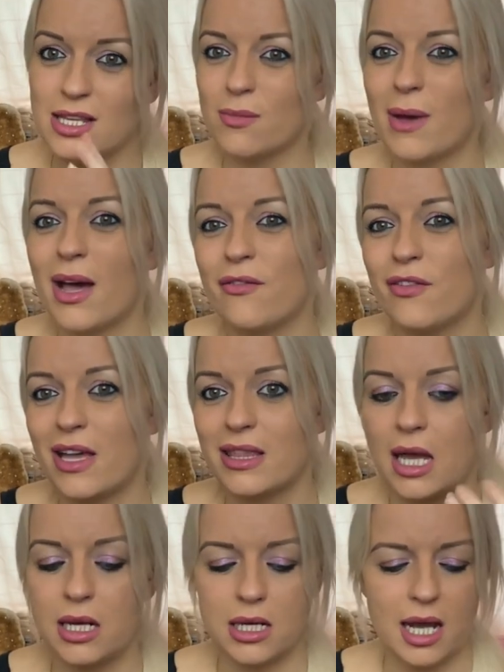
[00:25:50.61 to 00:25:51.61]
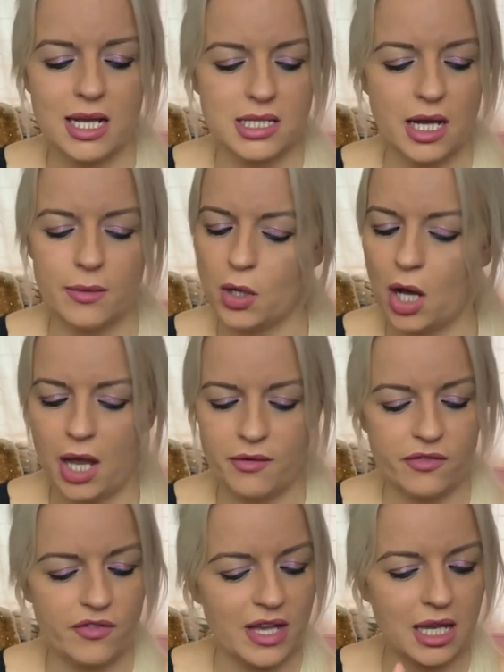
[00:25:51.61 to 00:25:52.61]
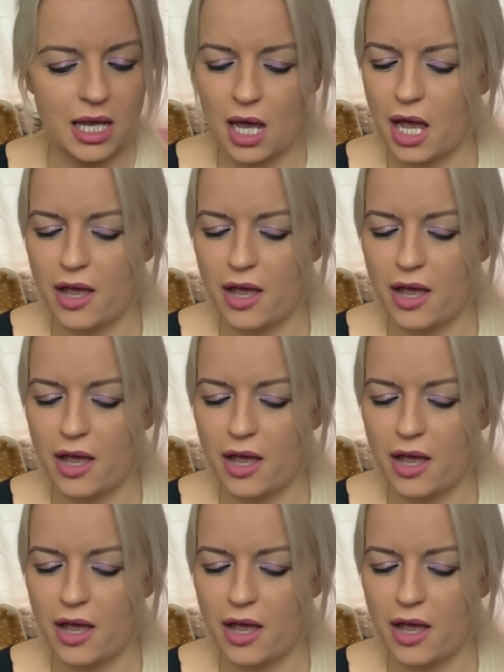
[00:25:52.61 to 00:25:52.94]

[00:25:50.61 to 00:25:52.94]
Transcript: And you might find that at night time, you're overthinking,